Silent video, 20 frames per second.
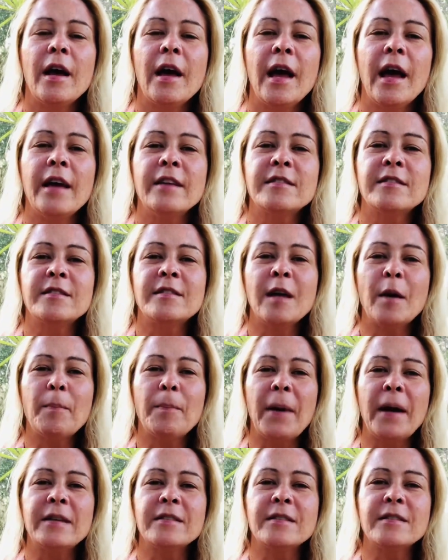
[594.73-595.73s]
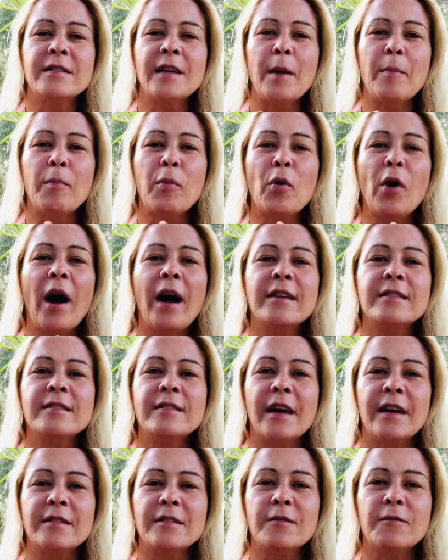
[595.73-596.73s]
a step-by-step
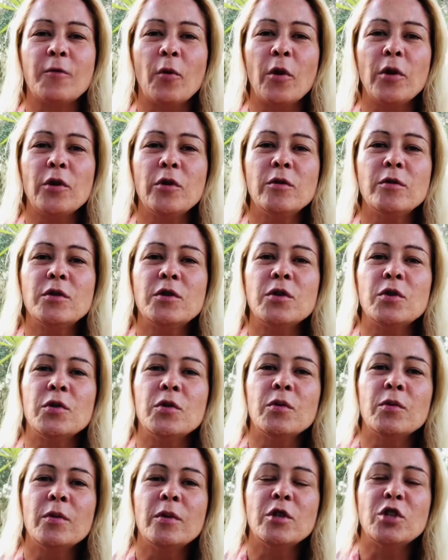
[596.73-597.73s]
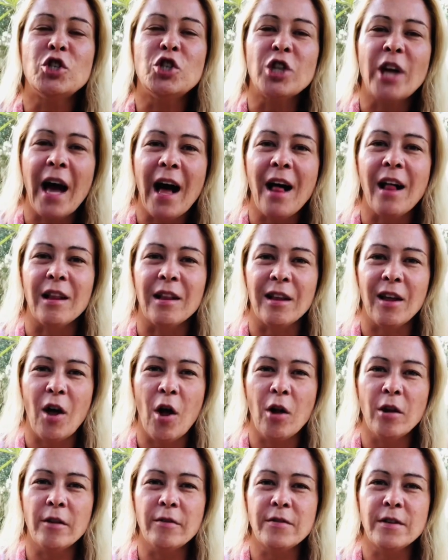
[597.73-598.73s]
process for you to gel
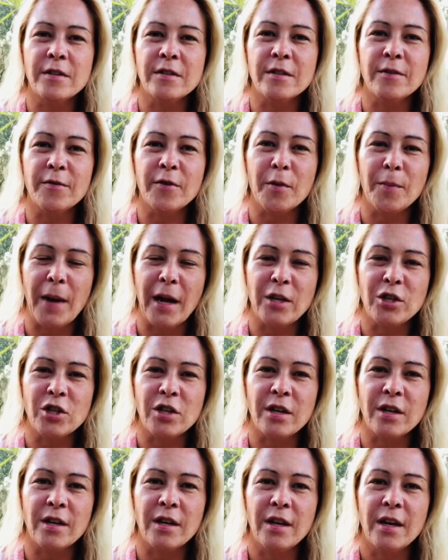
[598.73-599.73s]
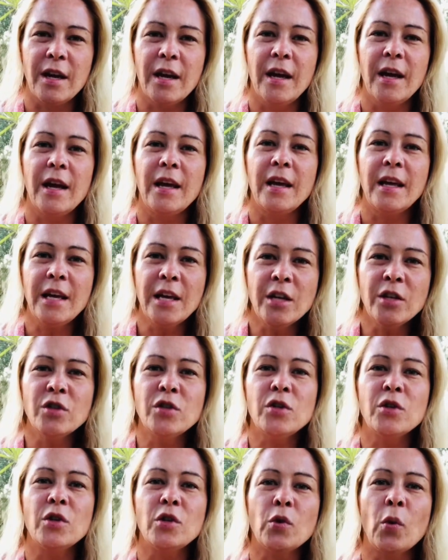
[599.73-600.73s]
all of this information
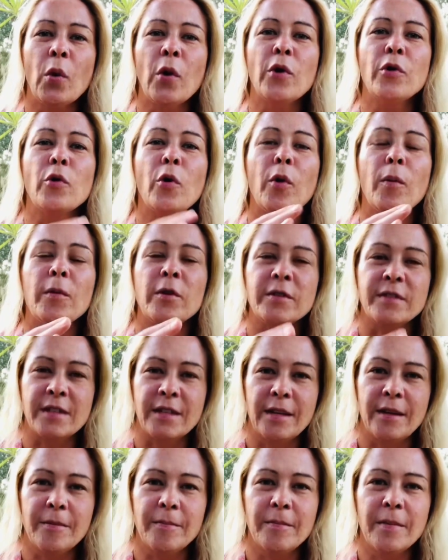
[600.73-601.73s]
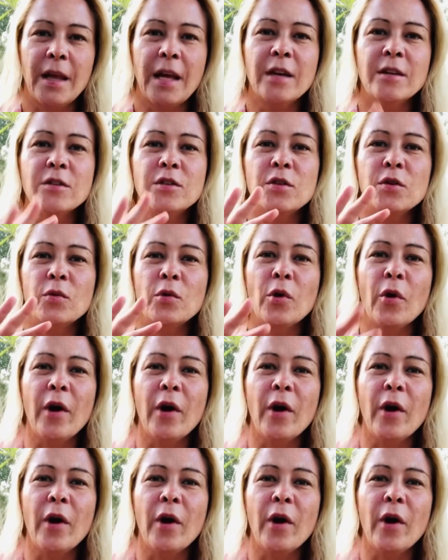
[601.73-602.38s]
into your normalcy, into your